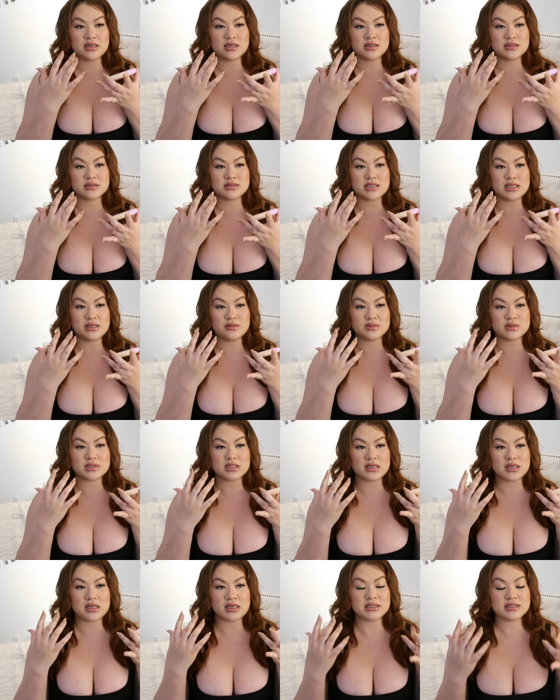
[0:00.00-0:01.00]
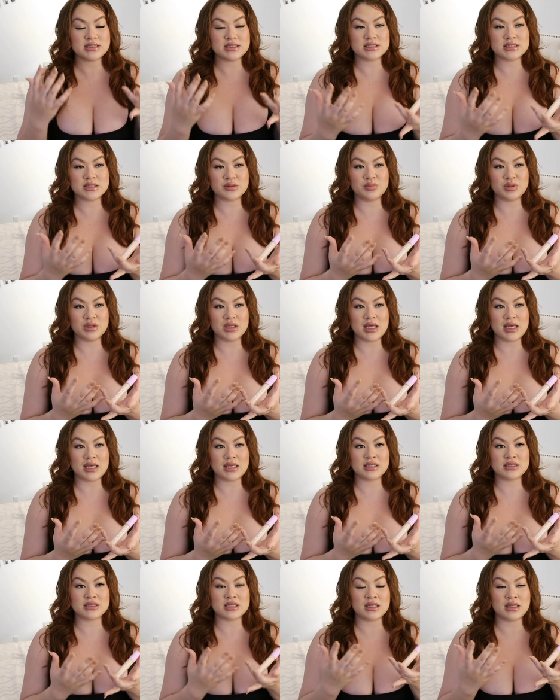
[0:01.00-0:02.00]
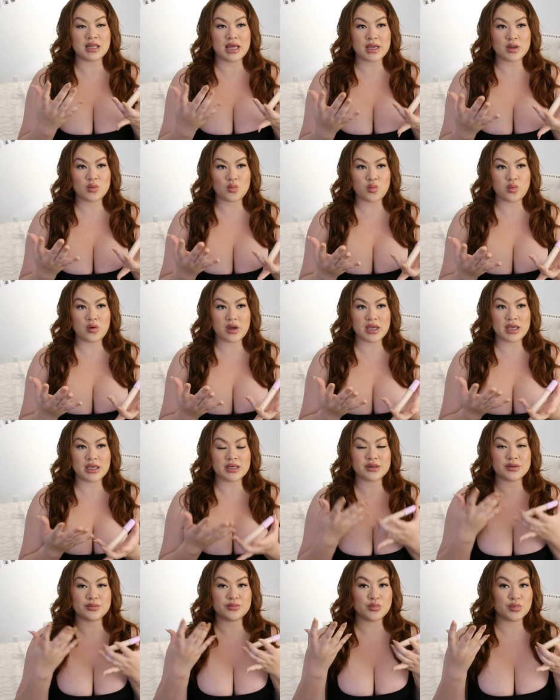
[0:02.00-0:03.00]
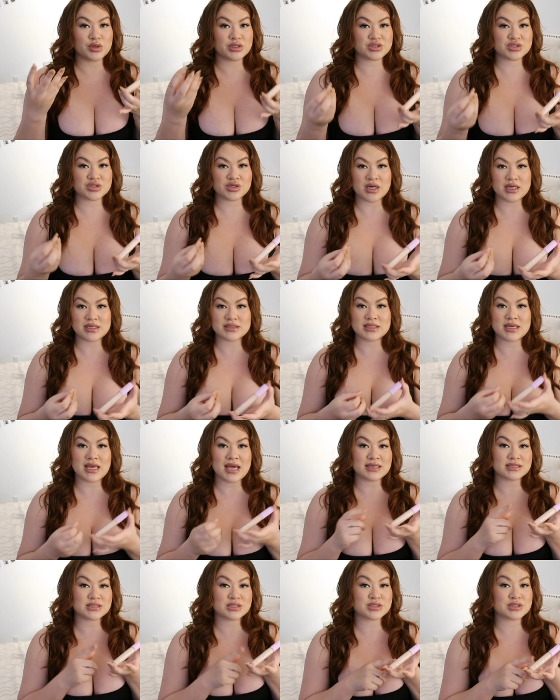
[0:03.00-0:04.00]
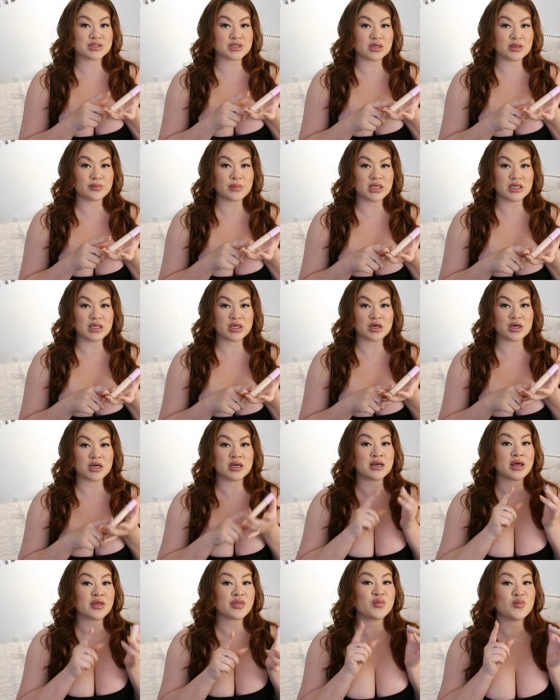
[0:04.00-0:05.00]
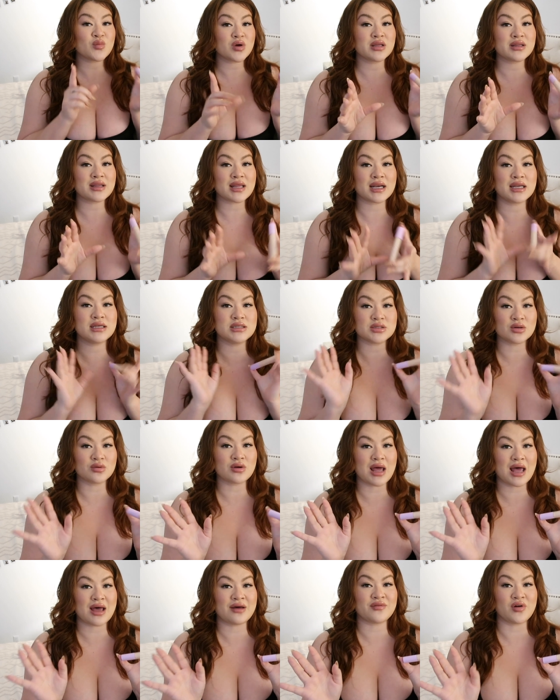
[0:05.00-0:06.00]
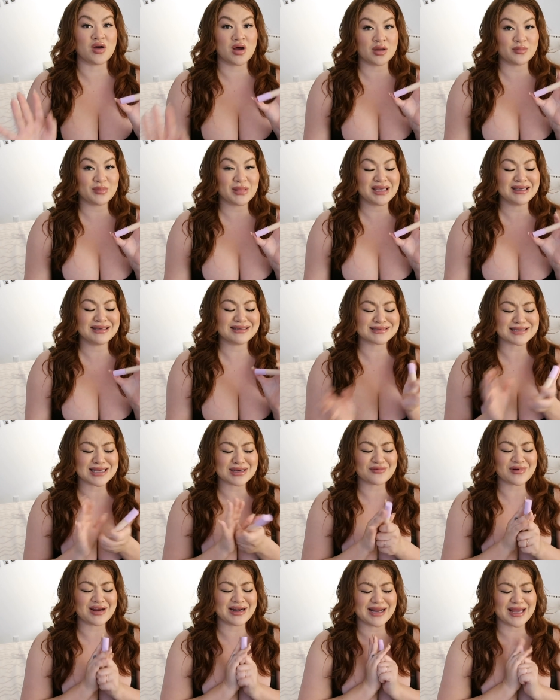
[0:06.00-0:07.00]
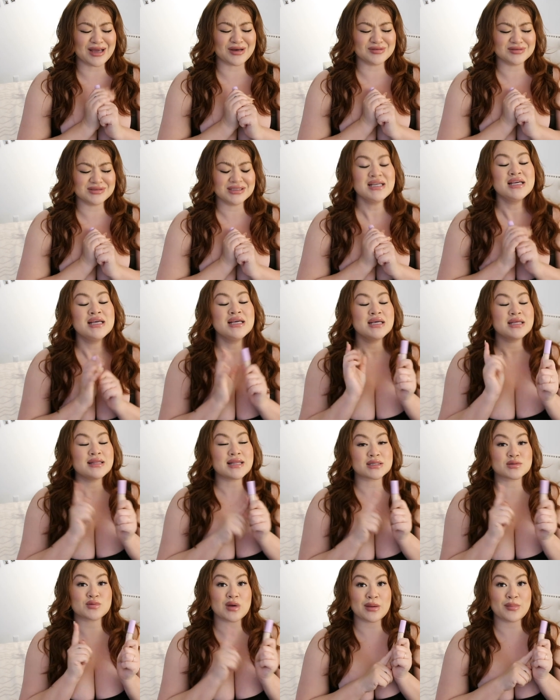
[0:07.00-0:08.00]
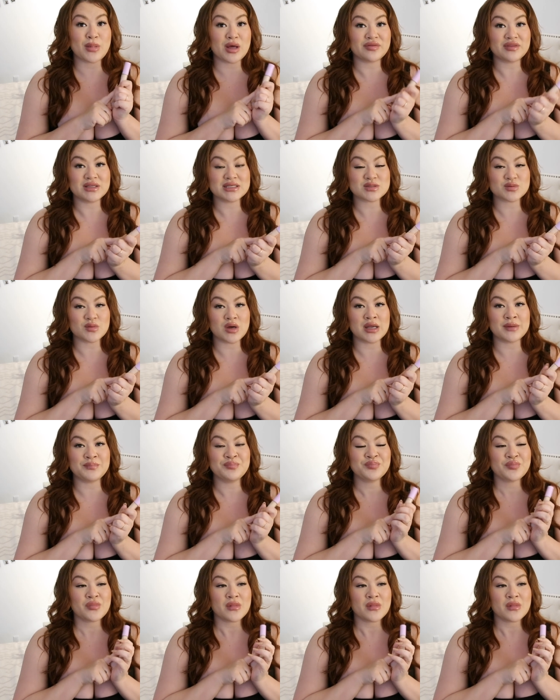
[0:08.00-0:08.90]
seems easy to blend, lightweight, moisturizing, has a serum in here. Another one that I don't have on me because I ran out, that's why I bought this one,